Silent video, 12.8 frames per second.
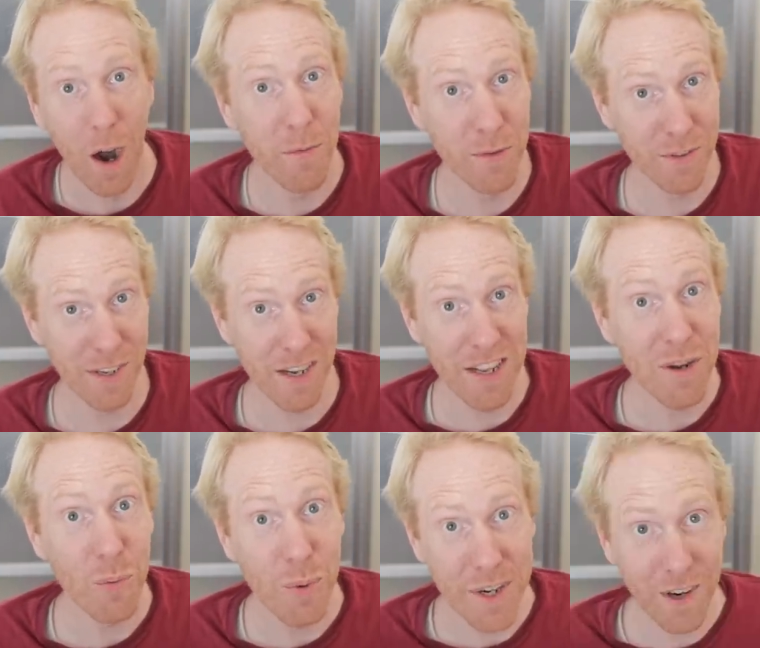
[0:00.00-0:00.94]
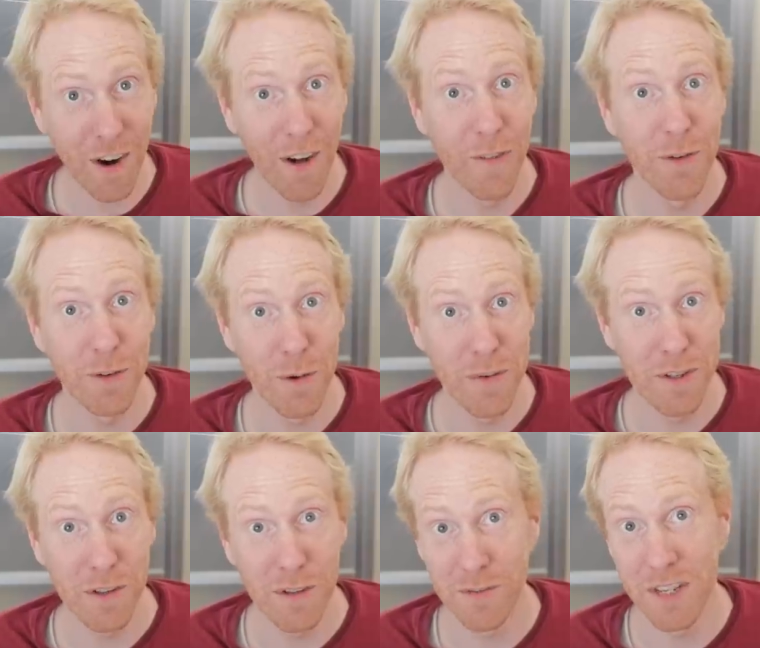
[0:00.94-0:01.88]
Obviously, we're on the
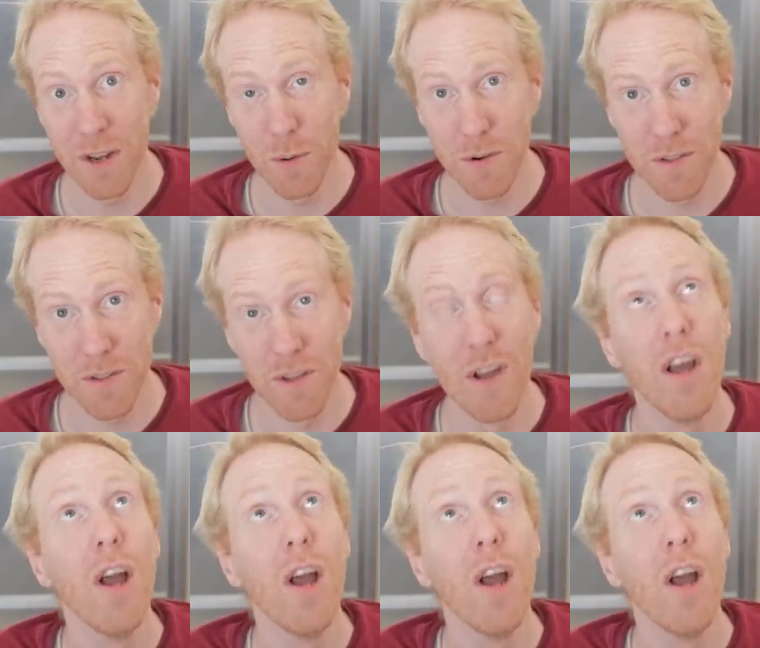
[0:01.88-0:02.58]
surface of the Earth.